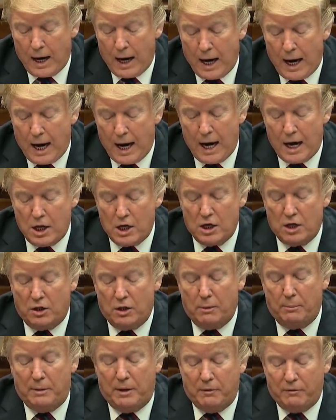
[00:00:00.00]
and
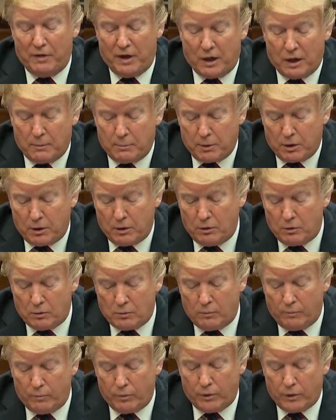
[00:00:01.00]
they'll be available
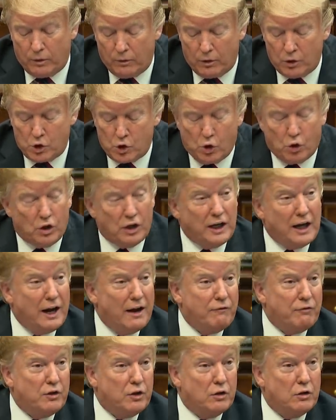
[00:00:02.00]
shortly
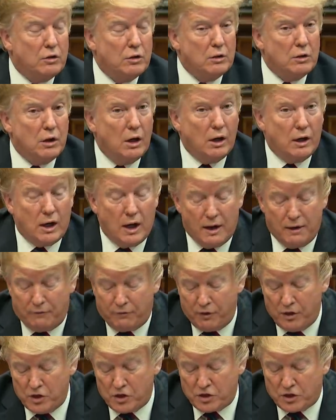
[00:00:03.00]
after our
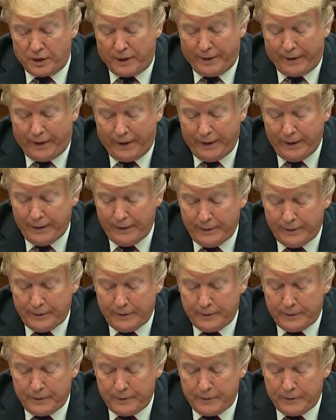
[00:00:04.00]
conference today.
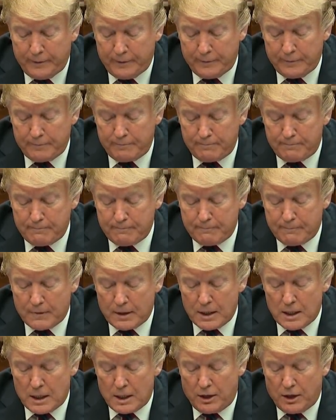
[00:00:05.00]

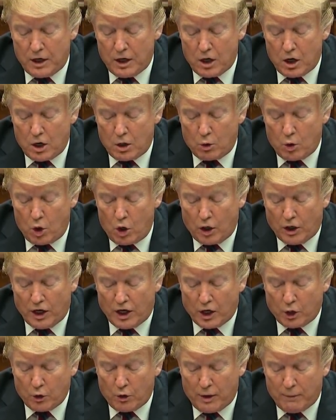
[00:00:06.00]
They are all
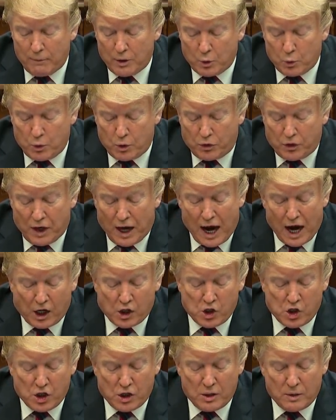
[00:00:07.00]
in agreement with the
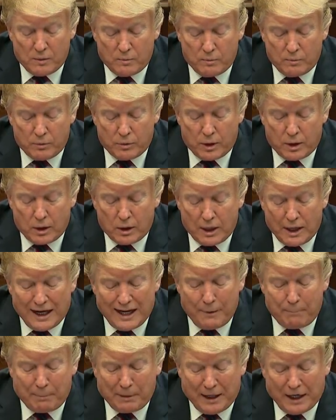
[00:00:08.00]
action. Uh,
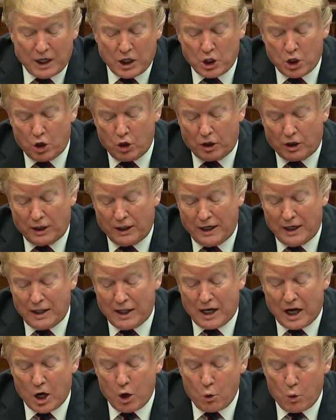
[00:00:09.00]
any plane currently in
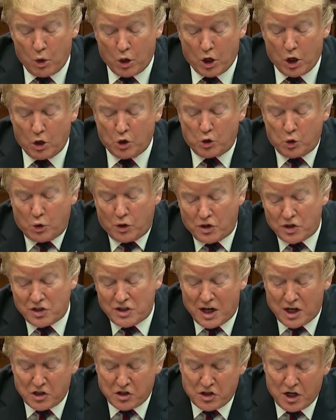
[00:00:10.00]
the air will go to its
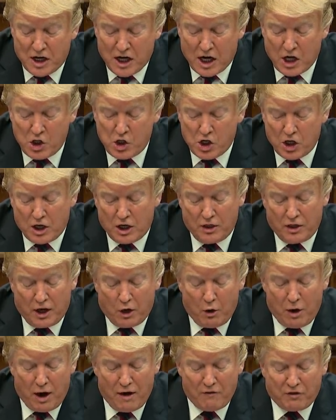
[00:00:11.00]
destination and
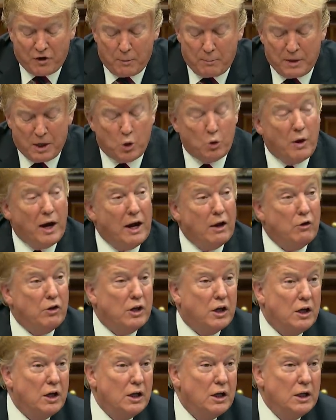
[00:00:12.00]
thereafter be
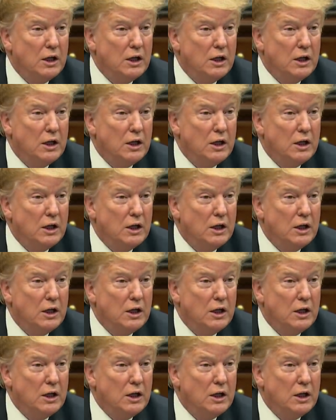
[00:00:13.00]
grounded